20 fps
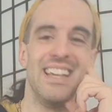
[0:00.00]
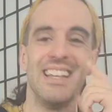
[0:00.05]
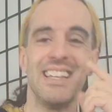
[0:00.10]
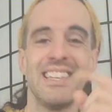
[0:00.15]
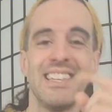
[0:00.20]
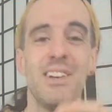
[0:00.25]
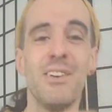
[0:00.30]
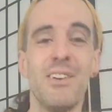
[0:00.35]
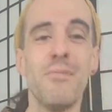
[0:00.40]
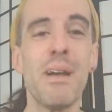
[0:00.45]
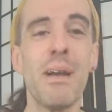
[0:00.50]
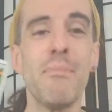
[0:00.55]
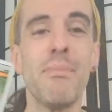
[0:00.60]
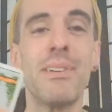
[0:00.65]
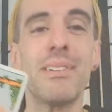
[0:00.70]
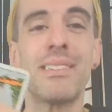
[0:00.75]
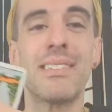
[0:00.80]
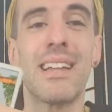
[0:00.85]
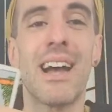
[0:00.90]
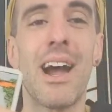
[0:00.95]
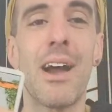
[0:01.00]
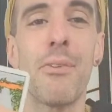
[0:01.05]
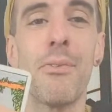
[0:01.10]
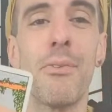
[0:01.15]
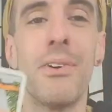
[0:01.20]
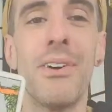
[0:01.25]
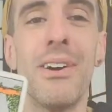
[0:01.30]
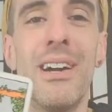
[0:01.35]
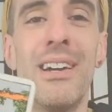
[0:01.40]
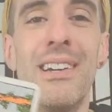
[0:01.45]
you remember Star
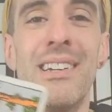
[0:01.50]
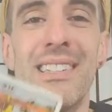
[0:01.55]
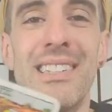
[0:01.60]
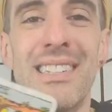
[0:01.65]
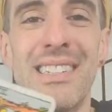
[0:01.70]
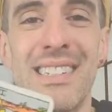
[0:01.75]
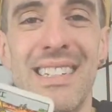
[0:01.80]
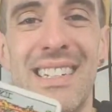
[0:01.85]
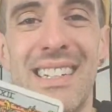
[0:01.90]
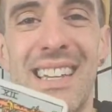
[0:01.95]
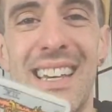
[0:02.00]
Wars?